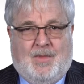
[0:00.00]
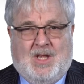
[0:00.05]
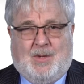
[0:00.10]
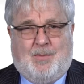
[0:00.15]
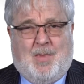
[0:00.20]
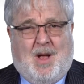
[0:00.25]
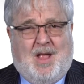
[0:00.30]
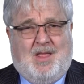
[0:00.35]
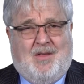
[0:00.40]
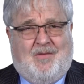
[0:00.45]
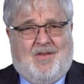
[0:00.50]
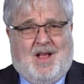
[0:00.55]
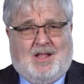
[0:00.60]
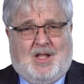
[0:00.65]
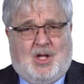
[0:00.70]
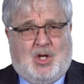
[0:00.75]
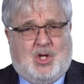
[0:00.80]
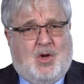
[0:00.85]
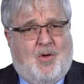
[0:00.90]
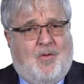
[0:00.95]
despite the
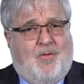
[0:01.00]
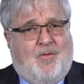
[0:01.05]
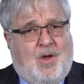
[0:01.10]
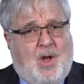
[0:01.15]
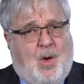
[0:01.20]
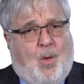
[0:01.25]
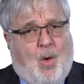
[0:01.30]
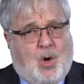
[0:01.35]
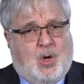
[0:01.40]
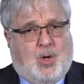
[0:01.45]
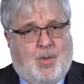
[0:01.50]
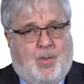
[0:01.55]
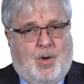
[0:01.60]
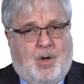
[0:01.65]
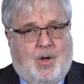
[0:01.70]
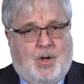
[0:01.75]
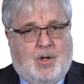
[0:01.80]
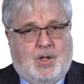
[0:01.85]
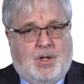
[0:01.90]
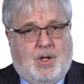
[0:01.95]
fact that so few
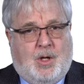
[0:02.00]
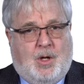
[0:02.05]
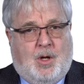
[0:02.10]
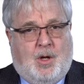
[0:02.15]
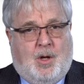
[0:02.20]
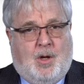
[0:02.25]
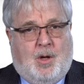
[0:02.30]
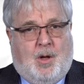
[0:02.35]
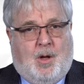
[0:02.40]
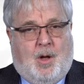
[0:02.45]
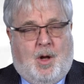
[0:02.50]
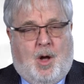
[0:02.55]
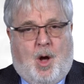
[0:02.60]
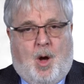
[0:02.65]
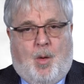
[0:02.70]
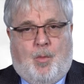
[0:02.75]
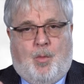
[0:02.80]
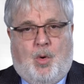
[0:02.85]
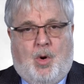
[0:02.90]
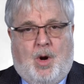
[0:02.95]
entrepreneurs
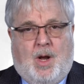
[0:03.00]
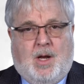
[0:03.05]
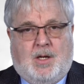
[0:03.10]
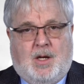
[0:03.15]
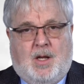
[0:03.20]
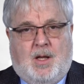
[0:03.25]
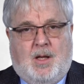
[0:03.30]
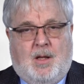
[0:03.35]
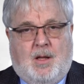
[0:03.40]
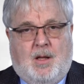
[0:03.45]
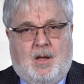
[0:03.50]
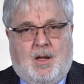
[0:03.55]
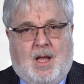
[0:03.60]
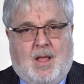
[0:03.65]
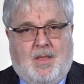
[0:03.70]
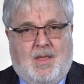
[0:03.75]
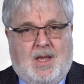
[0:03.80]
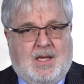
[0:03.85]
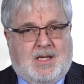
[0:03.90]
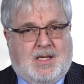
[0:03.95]
operate
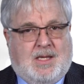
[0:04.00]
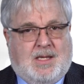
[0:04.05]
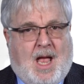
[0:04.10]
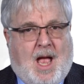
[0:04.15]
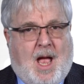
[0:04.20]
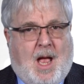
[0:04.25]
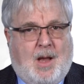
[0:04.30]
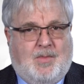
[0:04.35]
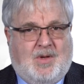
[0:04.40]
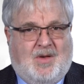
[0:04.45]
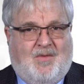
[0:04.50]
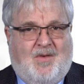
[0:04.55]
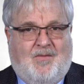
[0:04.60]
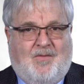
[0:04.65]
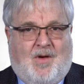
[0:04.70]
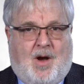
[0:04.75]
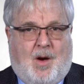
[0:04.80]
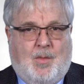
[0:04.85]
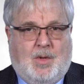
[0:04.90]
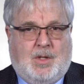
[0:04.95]
in these types of
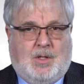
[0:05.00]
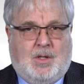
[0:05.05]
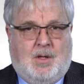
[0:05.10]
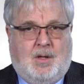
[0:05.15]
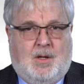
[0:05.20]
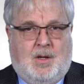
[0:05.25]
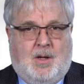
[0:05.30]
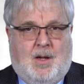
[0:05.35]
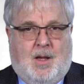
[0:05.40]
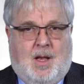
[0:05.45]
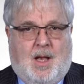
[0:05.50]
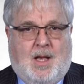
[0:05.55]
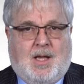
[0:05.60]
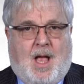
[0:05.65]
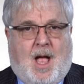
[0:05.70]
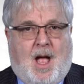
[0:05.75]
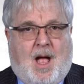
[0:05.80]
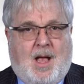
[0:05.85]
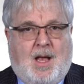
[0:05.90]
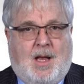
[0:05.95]
environments
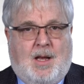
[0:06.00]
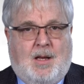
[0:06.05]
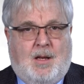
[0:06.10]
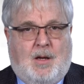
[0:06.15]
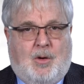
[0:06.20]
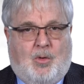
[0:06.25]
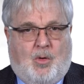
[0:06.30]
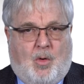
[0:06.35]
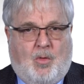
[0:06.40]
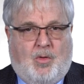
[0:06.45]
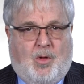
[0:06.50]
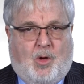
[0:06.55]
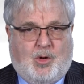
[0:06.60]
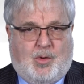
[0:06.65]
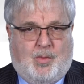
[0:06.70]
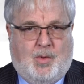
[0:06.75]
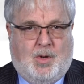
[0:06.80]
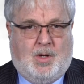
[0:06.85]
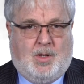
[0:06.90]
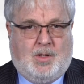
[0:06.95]
as high growth
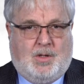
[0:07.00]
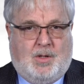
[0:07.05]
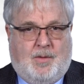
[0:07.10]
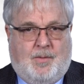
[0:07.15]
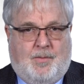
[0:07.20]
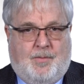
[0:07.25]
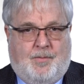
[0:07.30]
entrepreneurs.